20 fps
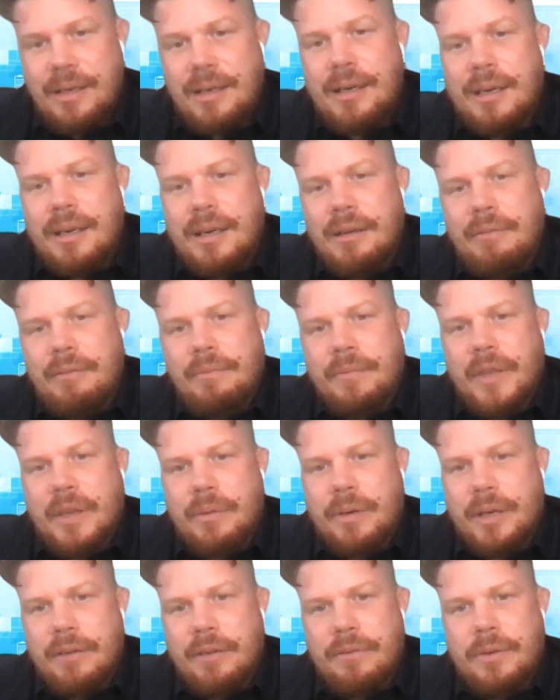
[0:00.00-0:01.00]

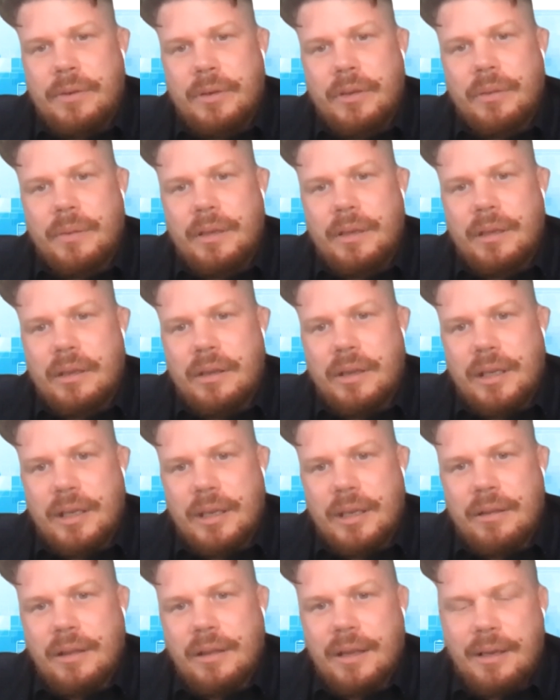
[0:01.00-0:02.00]
the reinforcement
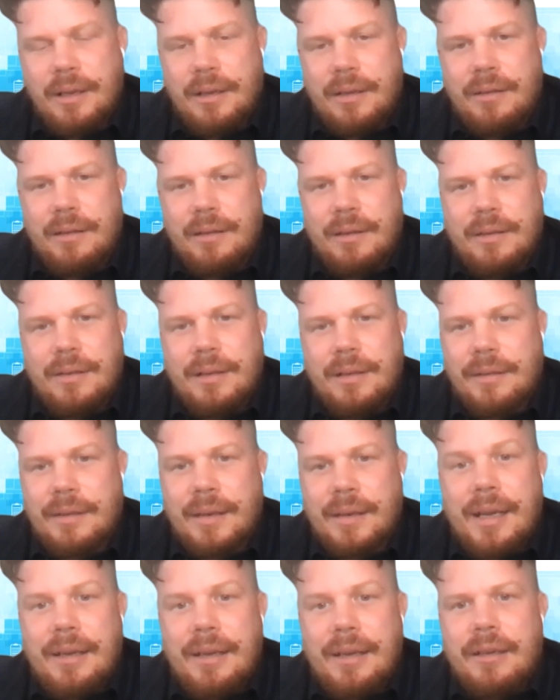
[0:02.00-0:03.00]
learning in there
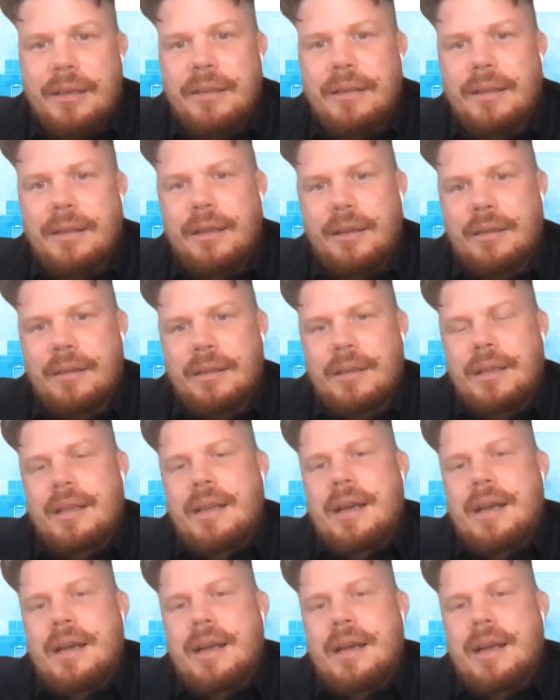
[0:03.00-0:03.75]
doesn't add anything.